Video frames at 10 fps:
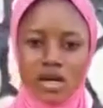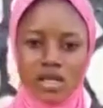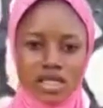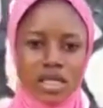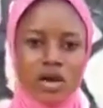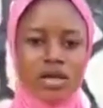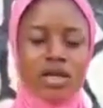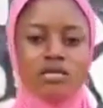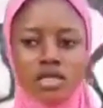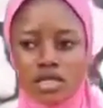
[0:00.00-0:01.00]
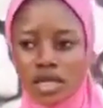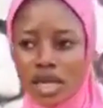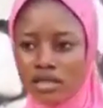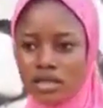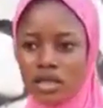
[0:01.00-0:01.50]
how would I feel?
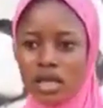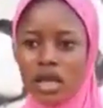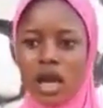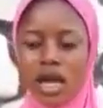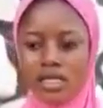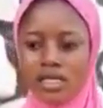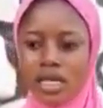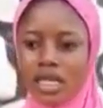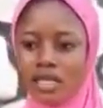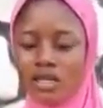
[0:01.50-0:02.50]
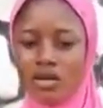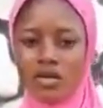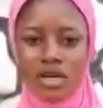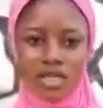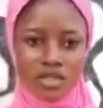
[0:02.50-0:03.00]
If I watch the
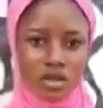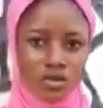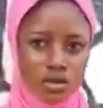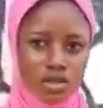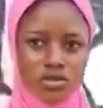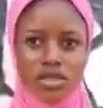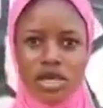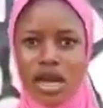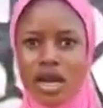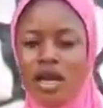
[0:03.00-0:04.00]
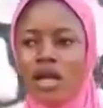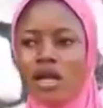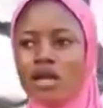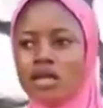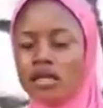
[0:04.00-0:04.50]
television and I see
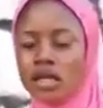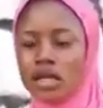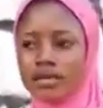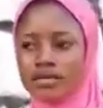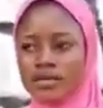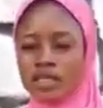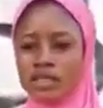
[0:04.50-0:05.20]
my own child